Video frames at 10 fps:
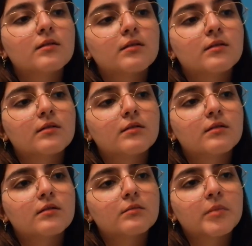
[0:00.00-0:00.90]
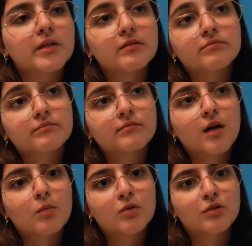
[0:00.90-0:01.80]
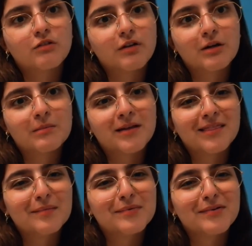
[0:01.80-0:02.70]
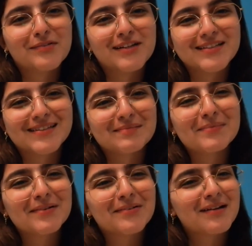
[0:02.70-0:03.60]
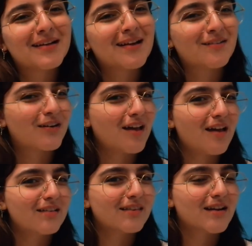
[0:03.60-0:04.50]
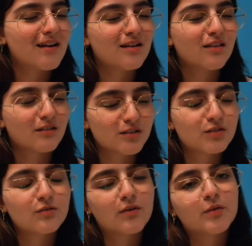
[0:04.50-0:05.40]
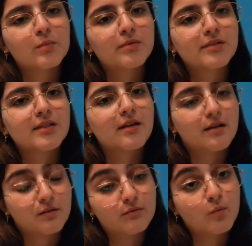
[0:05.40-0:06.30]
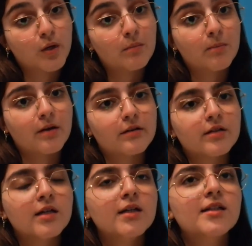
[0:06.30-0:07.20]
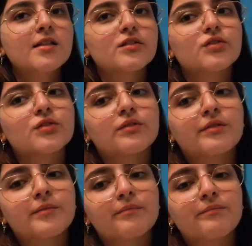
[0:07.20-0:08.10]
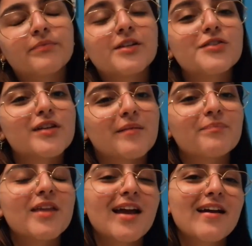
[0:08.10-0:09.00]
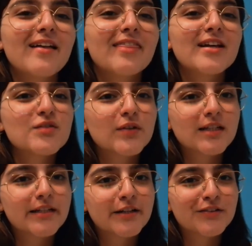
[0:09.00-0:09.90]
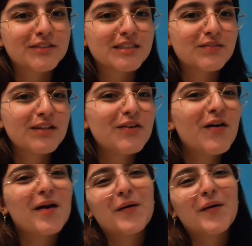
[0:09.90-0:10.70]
But yeah, I would not recommend the book, for example, right now. There are lots of other books that are way better. So yeah, thanks for clicking on this video.